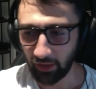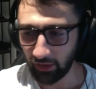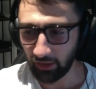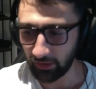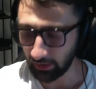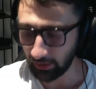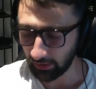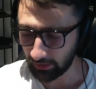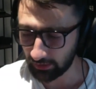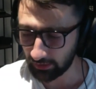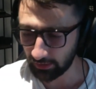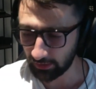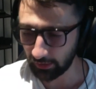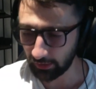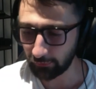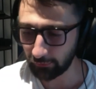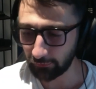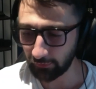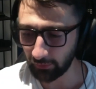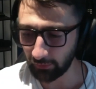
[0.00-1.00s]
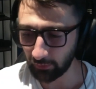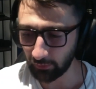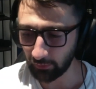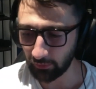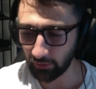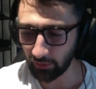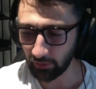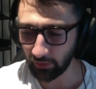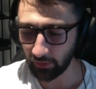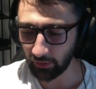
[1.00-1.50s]
Yes, I feel
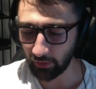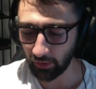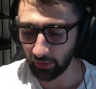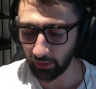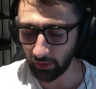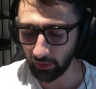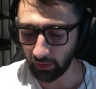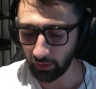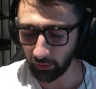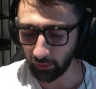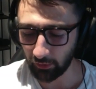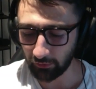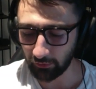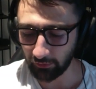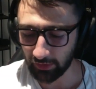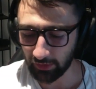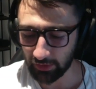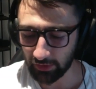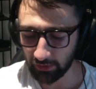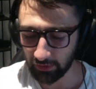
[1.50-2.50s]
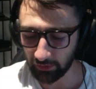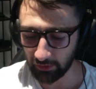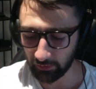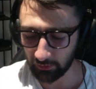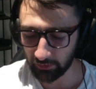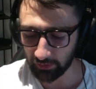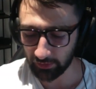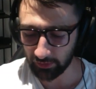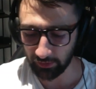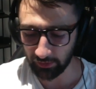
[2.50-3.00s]
that a lot of
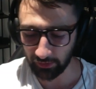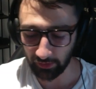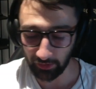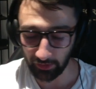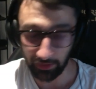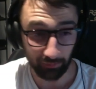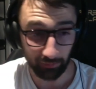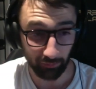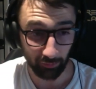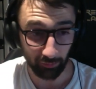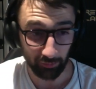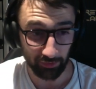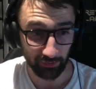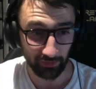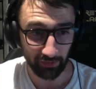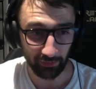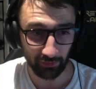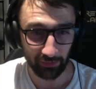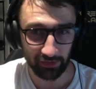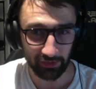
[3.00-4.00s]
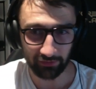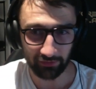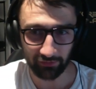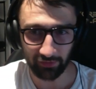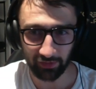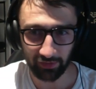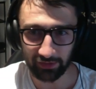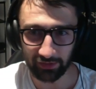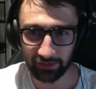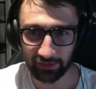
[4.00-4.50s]
SEOs, and I am also guilty of
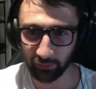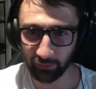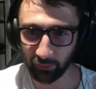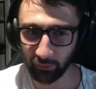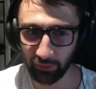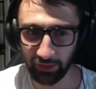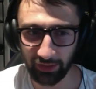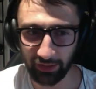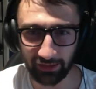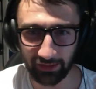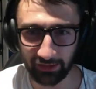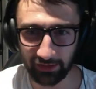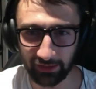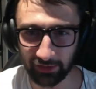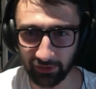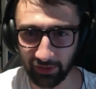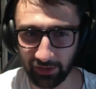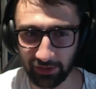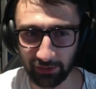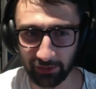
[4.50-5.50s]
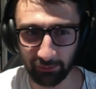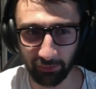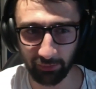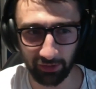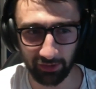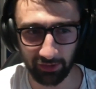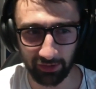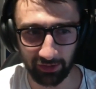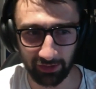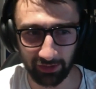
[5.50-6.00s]
this, we get distracted
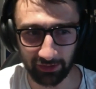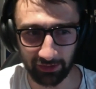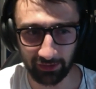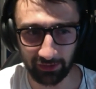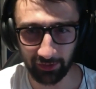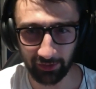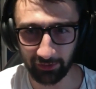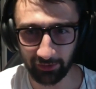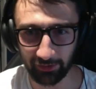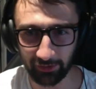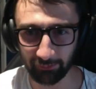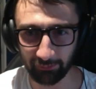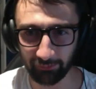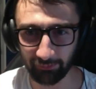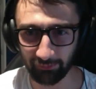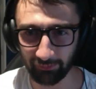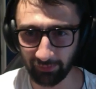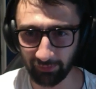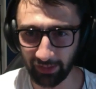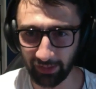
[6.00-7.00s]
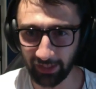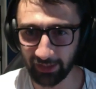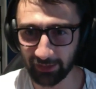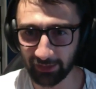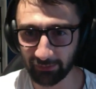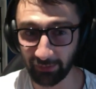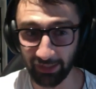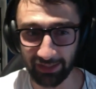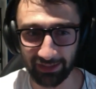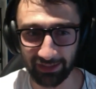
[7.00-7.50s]
by the next
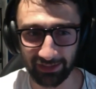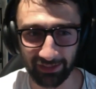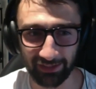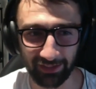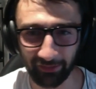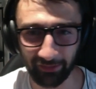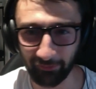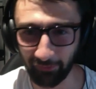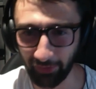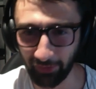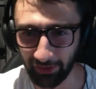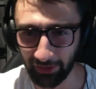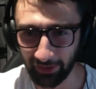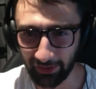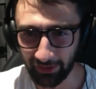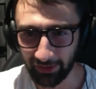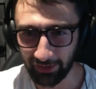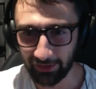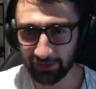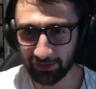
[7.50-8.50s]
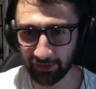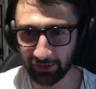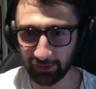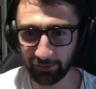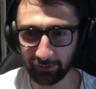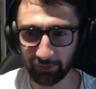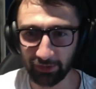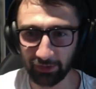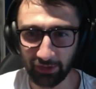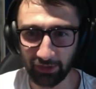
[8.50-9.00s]
best thing, right? So,